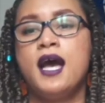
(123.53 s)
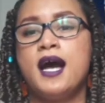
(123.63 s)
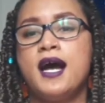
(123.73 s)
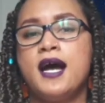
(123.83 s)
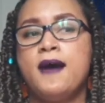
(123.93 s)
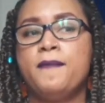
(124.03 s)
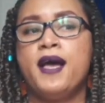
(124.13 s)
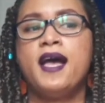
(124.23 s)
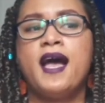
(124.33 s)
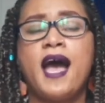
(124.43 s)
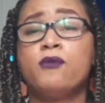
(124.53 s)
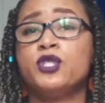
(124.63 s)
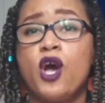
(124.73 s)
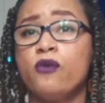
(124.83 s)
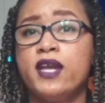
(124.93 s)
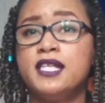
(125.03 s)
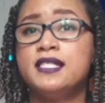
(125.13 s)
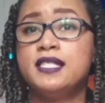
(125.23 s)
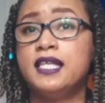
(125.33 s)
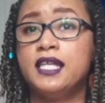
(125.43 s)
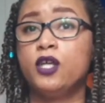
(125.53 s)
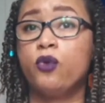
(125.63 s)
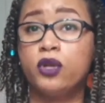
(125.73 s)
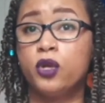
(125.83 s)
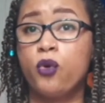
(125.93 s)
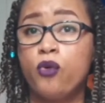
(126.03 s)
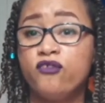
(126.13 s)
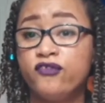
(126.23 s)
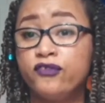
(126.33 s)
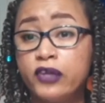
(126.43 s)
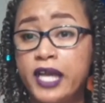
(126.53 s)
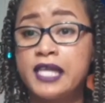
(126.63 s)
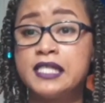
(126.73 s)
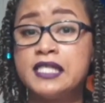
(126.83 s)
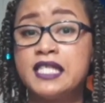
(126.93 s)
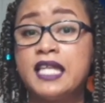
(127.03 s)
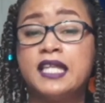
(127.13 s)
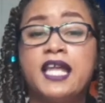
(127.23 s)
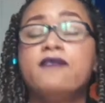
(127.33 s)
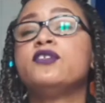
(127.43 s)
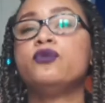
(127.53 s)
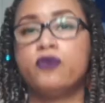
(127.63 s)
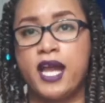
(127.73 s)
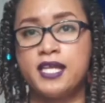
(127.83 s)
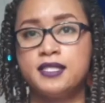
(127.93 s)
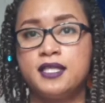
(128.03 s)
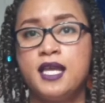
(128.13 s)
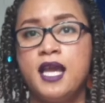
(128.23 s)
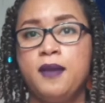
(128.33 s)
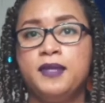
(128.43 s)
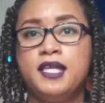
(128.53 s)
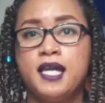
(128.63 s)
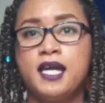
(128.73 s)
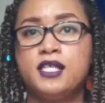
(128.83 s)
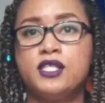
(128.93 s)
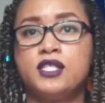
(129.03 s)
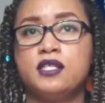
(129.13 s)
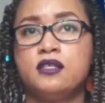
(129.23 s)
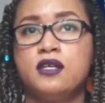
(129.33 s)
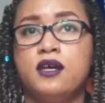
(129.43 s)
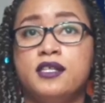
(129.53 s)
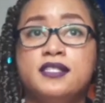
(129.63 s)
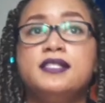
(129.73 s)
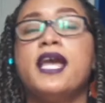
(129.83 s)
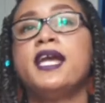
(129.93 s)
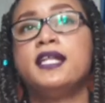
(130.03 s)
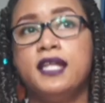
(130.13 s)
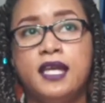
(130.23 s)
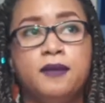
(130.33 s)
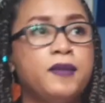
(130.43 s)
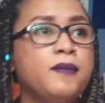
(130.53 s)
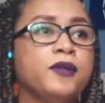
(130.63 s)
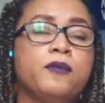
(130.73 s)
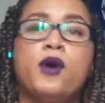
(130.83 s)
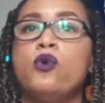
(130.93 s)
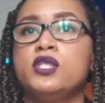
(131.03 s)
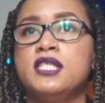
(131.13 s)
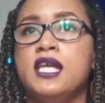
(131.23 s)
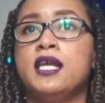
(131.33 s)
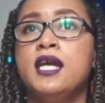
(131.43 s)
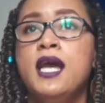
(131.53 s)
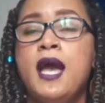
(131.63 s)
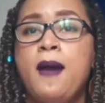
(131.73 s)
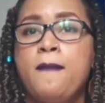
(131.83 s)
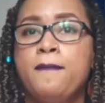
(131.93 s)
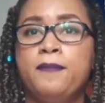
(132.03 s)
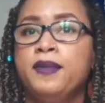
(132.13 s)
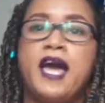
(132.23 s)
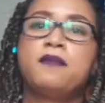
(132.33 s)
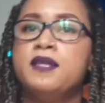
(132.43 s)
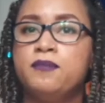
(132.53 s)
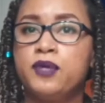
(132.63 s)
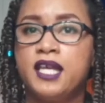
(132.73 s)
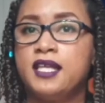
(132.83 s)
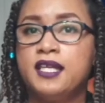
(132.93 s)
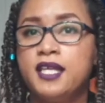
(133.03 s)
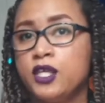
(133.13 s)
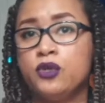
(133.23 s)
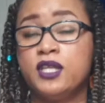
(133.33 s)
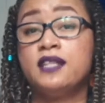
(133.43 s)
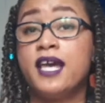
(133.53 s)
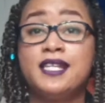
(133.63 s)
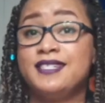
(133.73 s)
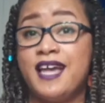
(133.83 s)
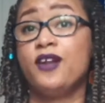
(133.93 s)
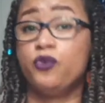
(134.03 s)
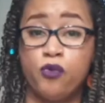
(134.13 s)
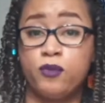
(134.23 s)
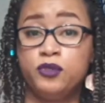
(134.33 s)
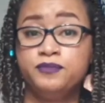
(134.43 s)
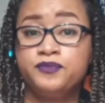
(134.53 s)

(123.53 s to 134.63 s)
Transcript: I was already deleting quote unquote friends left and right because on a daily people are posting Black people getting killed, and that is not normal.